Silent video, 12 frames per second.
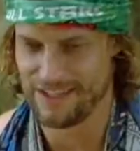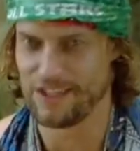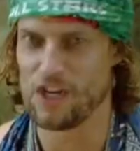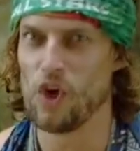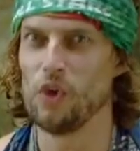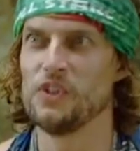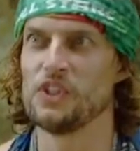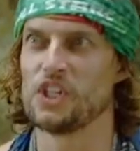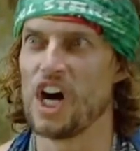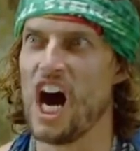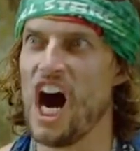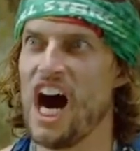The golden
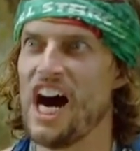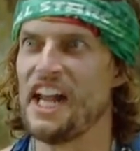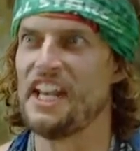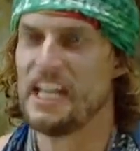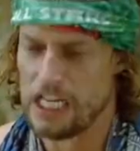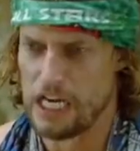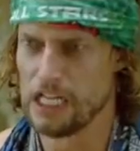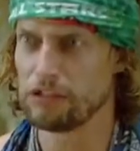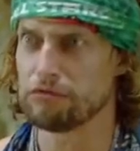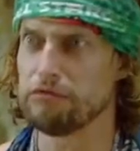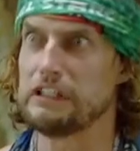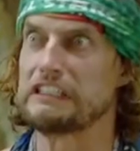god
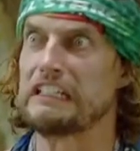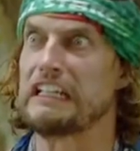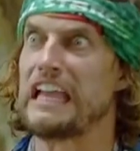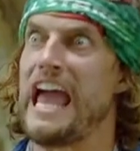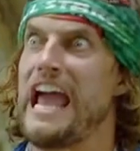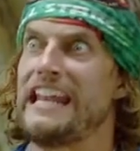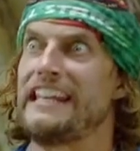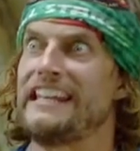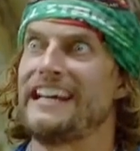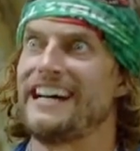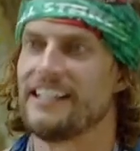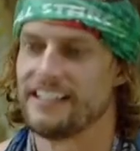has risen
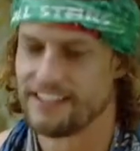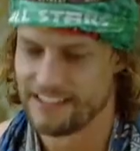again.